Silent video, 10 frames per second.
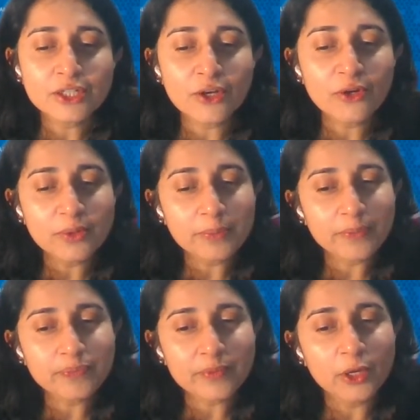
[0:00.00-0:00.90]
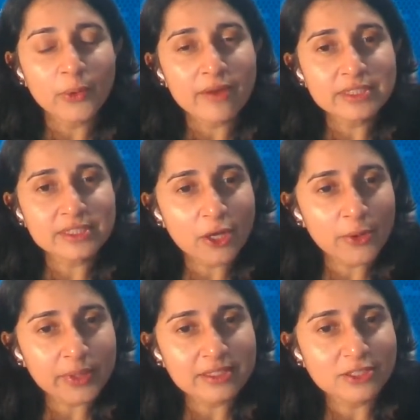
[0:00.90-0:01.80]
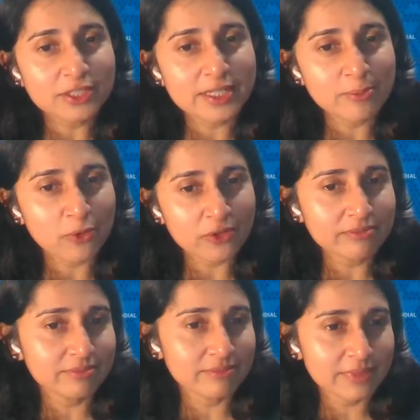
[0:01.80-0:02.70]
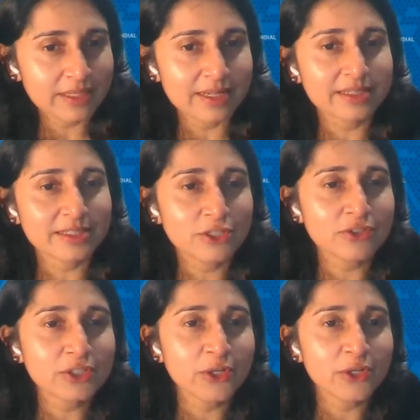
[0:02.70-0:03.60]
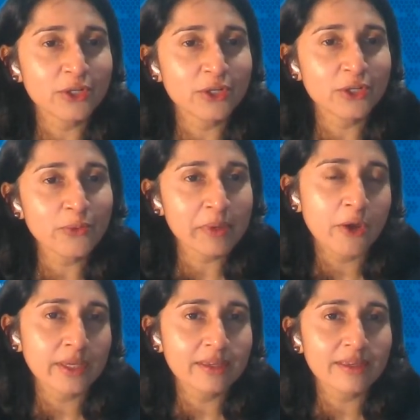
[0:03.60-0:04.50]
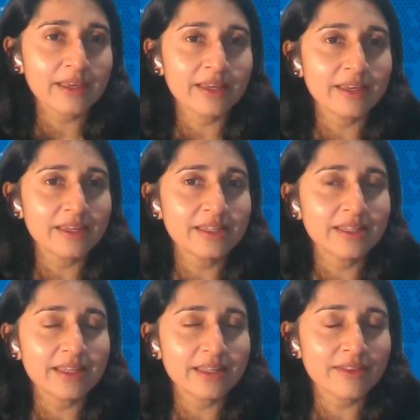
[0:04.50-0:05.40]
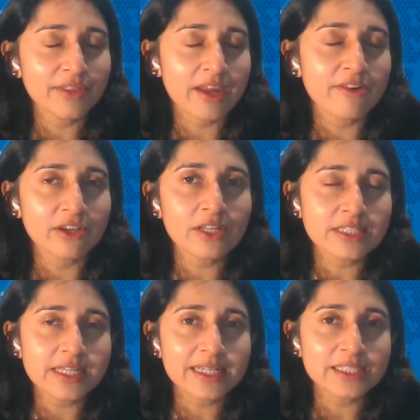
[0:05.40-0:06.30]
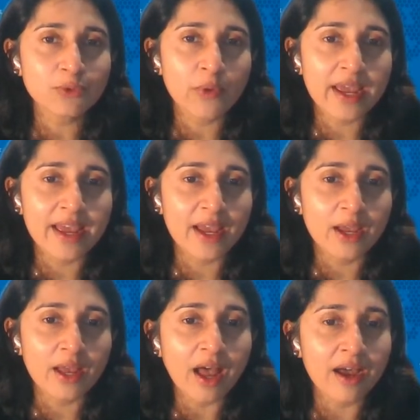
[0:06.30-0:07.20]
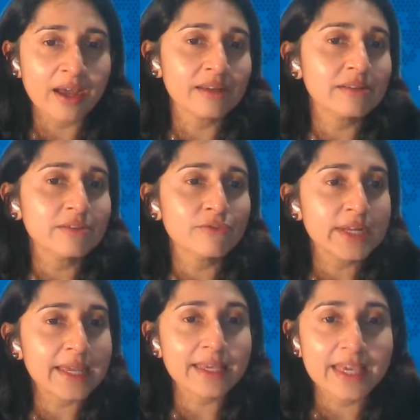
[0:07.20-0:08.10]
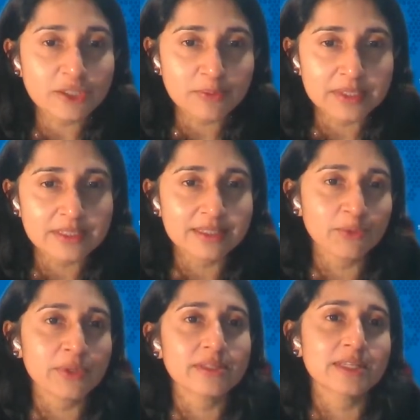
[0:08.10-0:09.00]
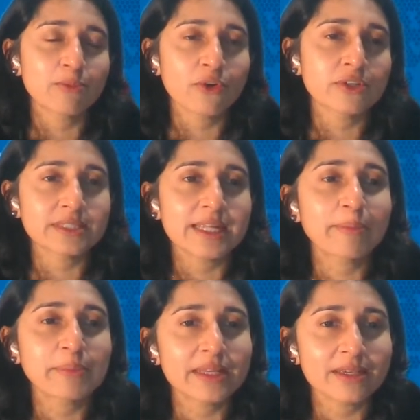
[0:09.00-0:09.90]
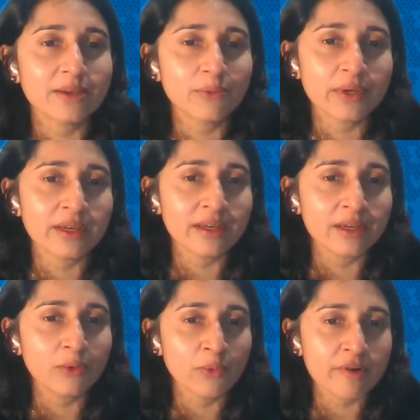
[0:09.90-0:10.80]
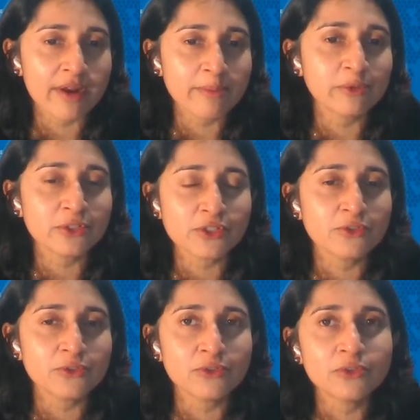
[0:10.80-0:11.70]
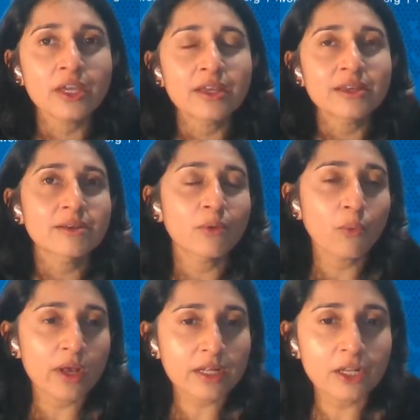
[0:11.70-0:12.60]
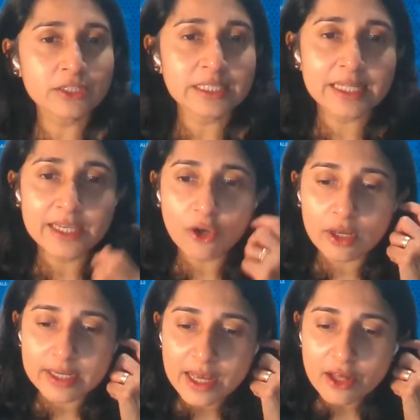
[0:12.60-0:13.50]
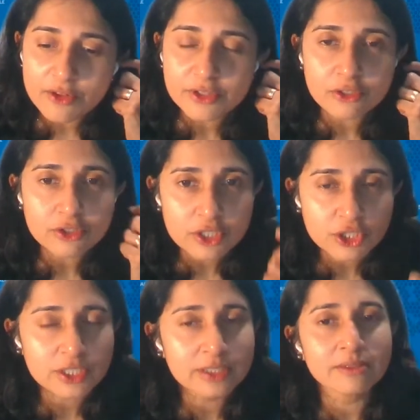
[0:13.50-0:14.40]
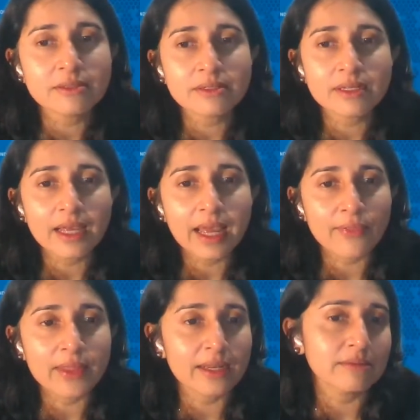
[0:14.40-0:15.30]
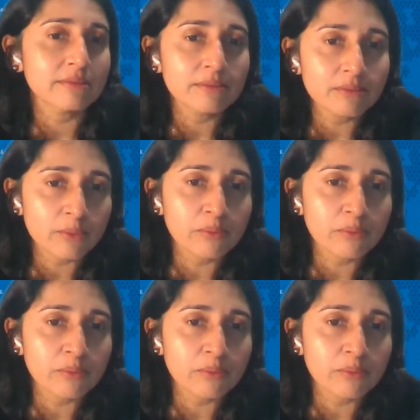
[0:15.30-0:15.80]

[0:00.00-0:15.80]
So whoever's going into Timor in the next year or so would be going there in a context where re-engagement with Timor is happening, where we're able to work closely on health, nutrition, and then